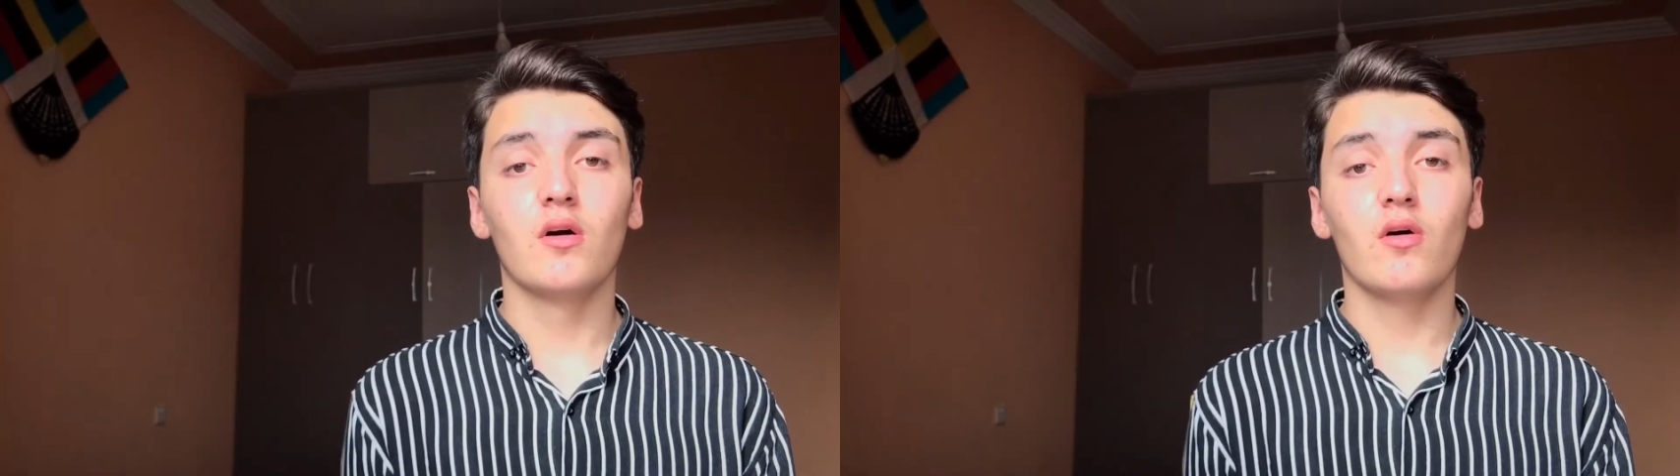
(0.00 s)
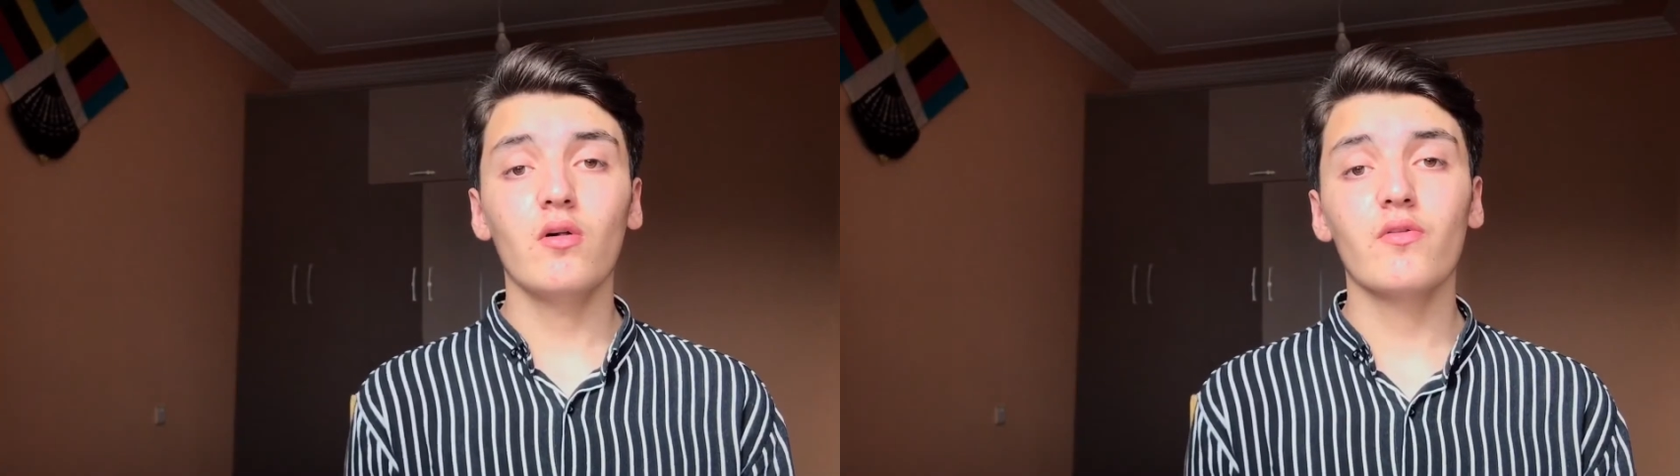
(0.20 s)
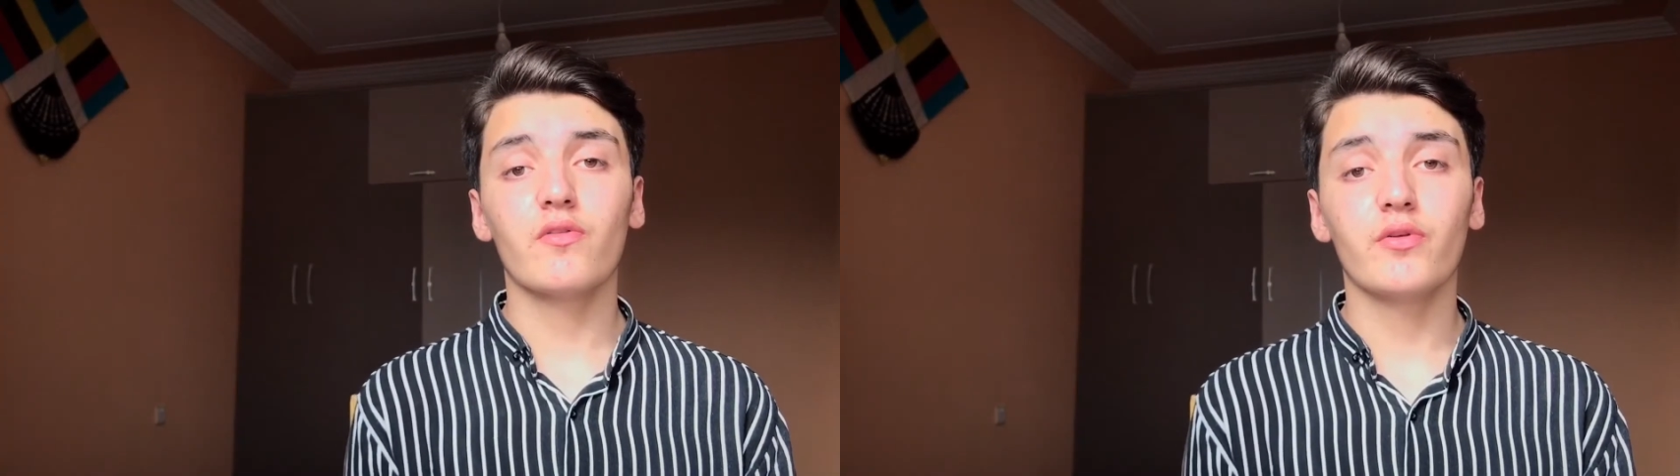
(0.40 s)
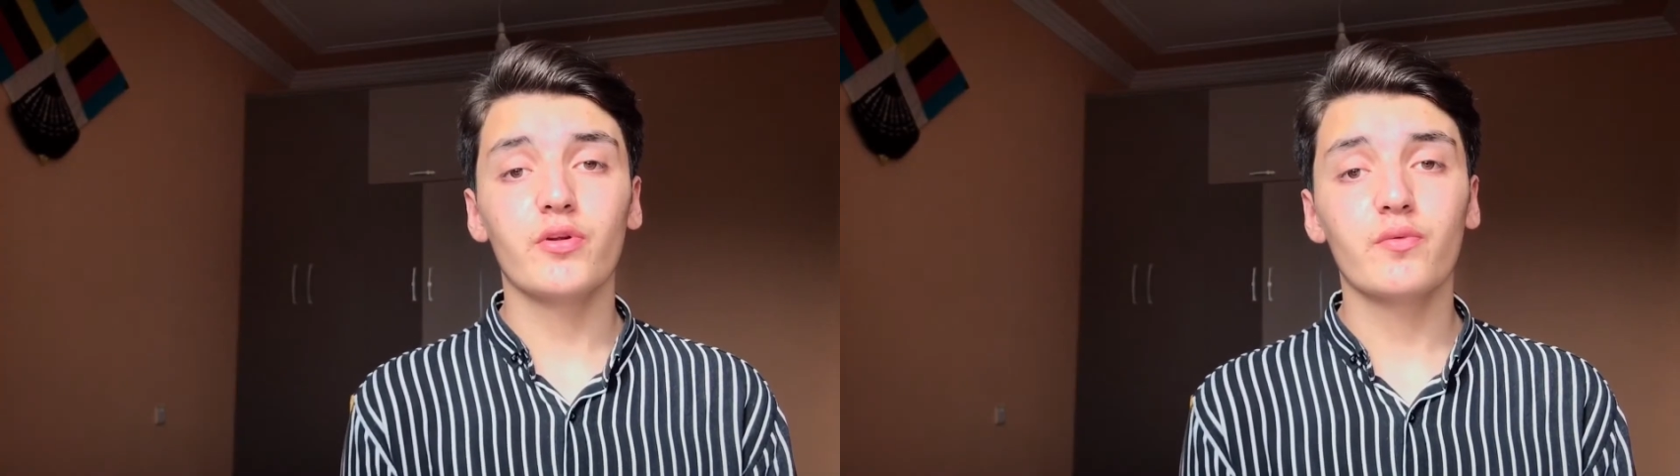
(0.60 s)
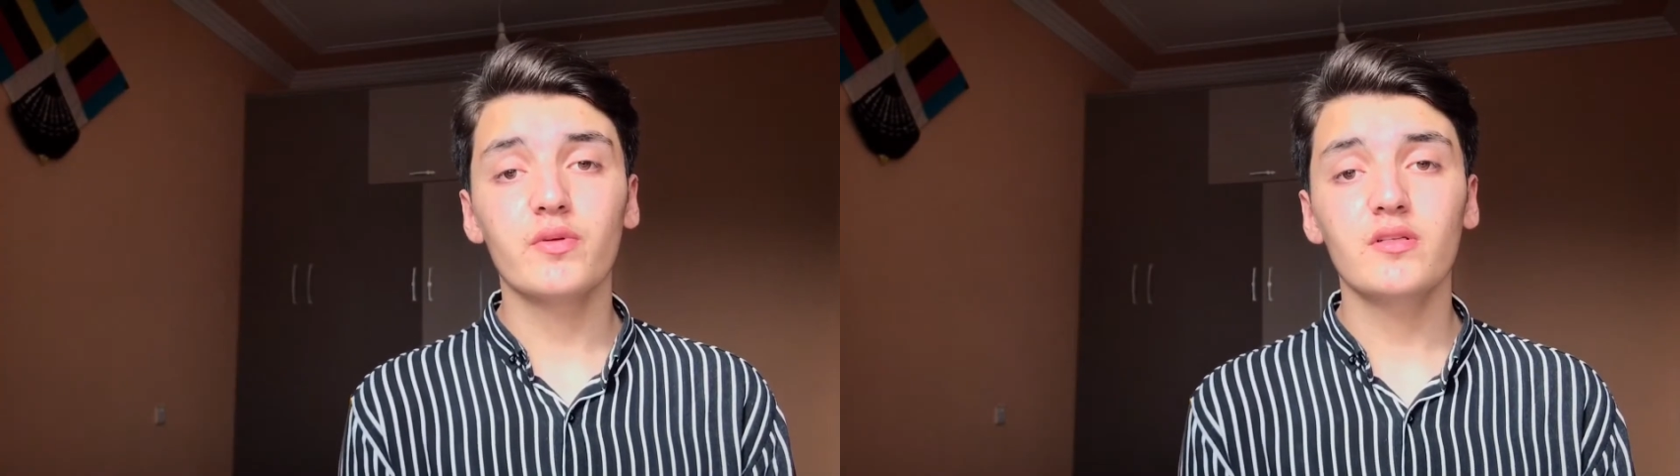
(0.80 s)
Although
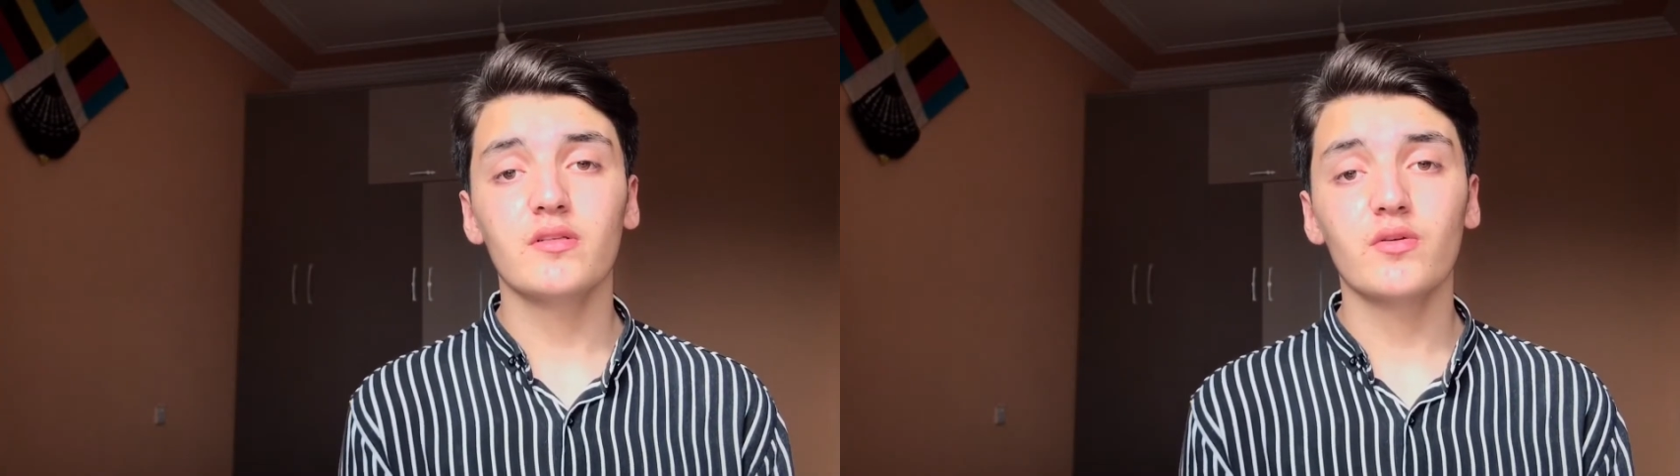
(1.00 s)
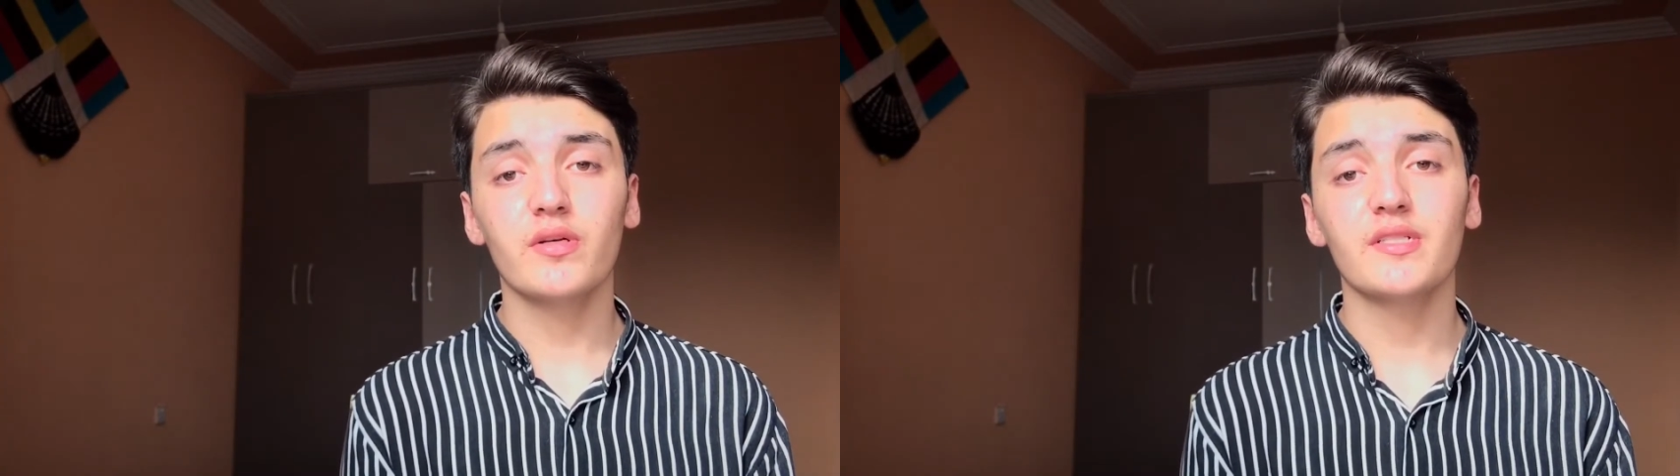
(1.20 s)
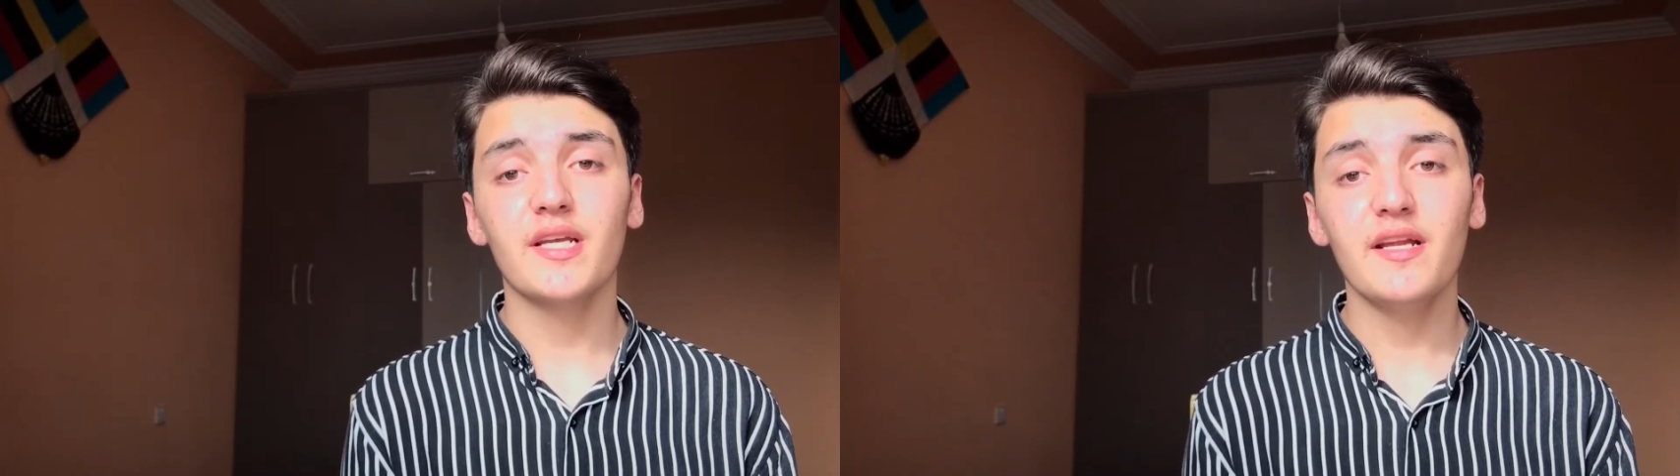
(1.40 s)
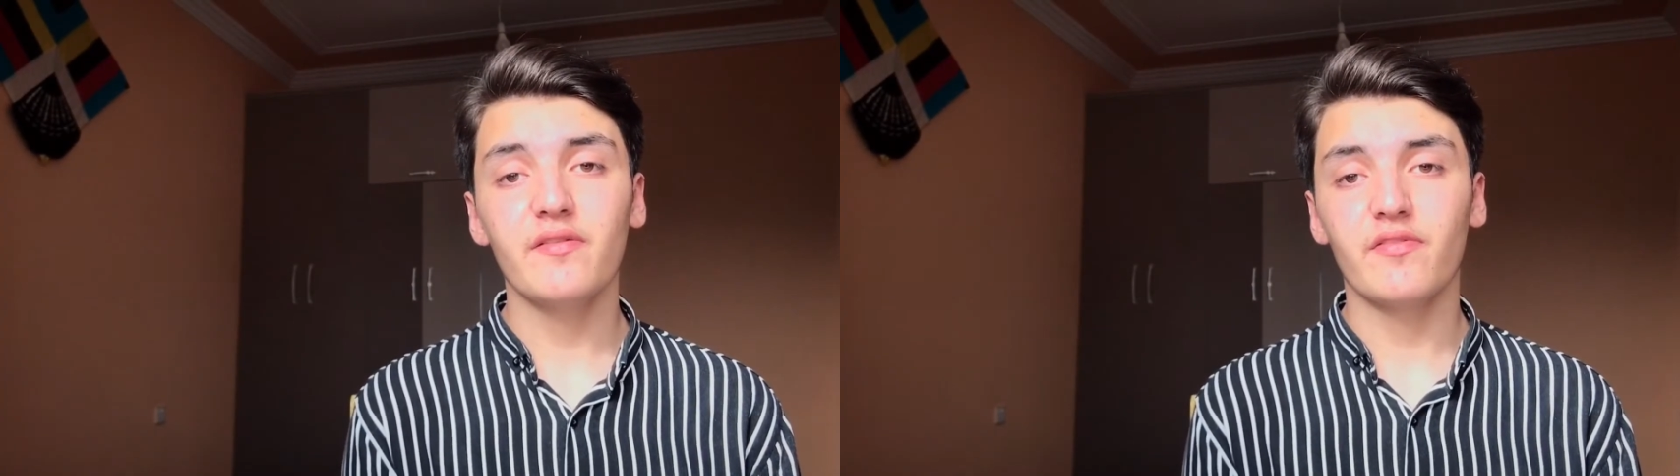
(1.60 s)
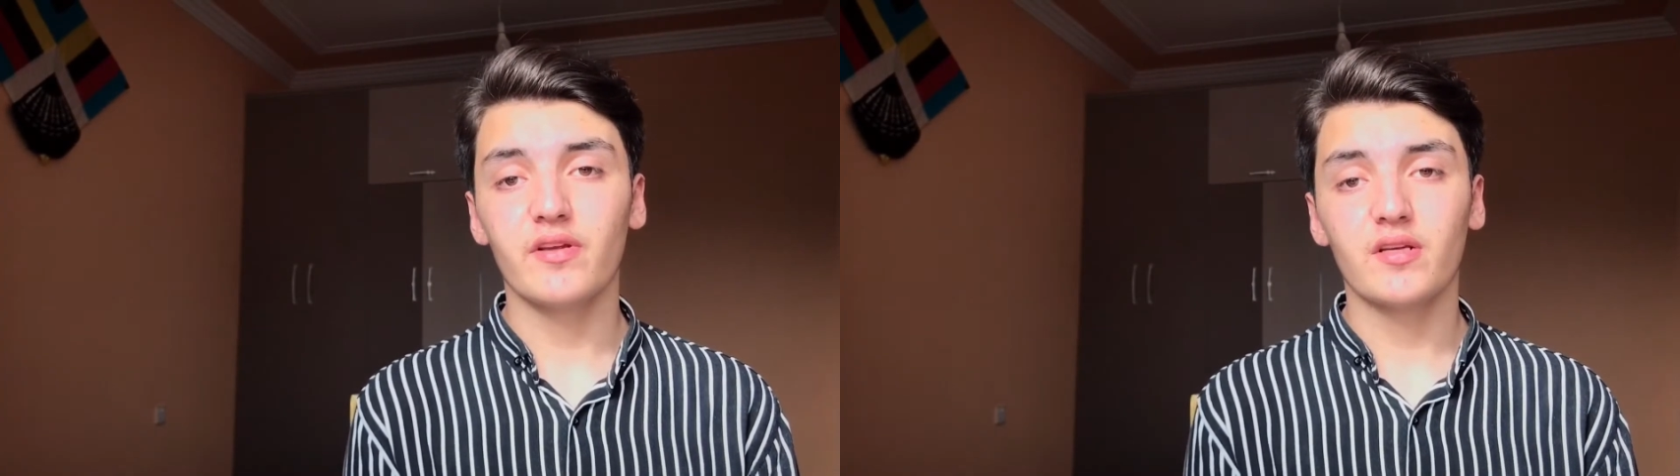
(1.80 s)
you wouldn't notice
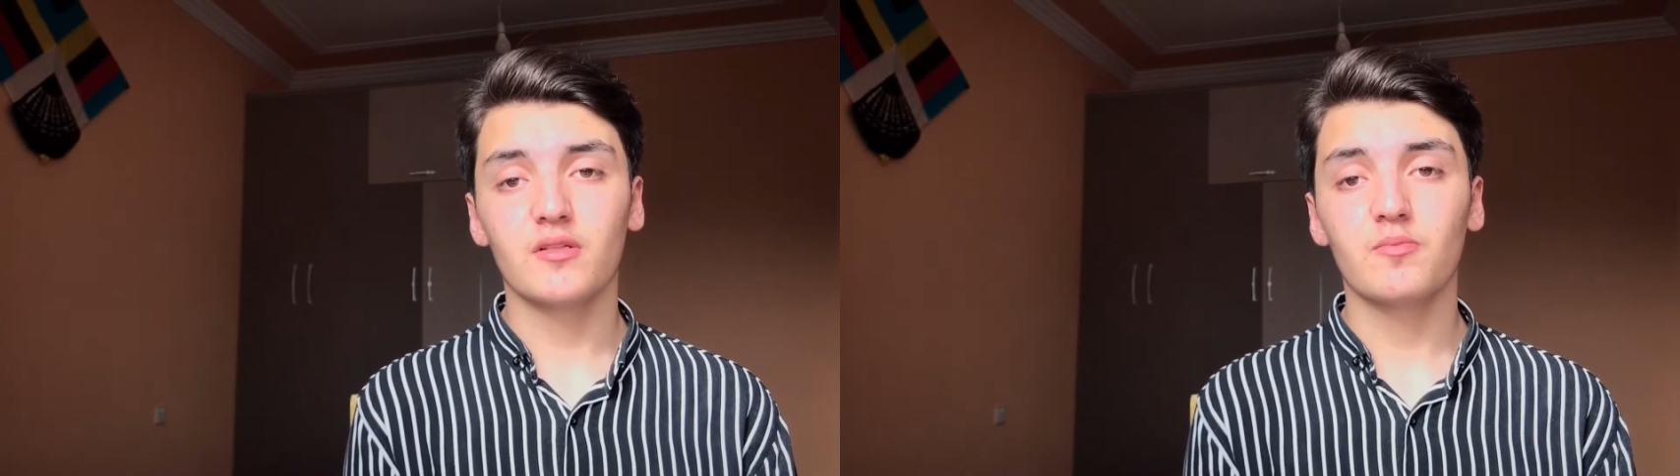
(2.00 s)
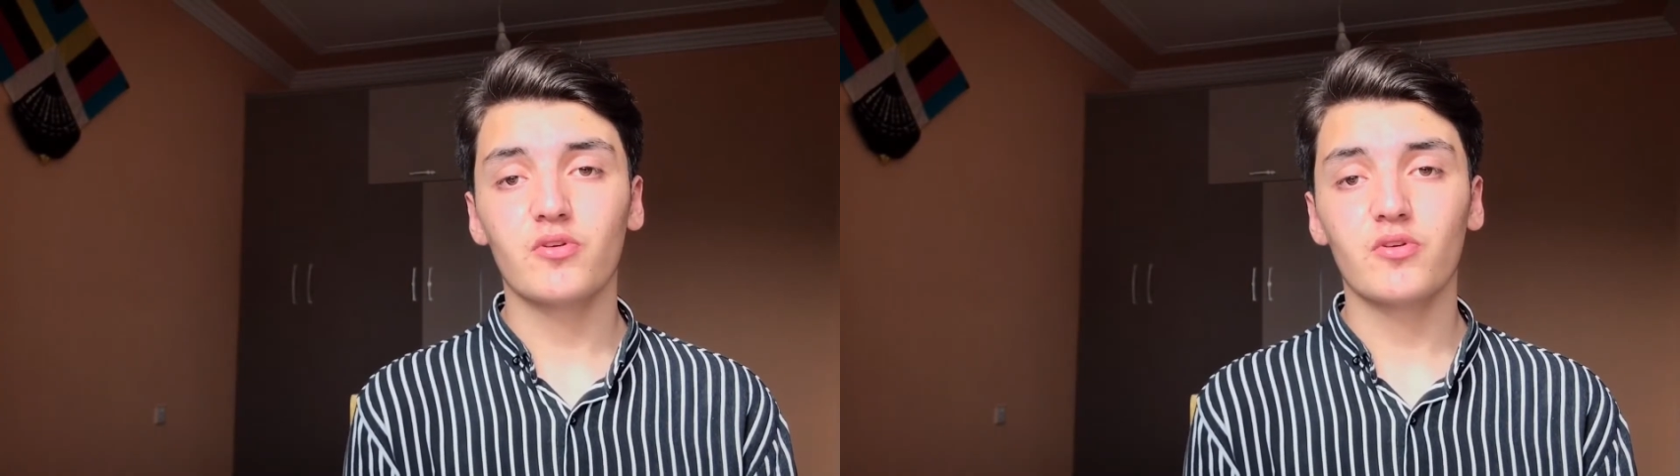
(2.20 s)
anything in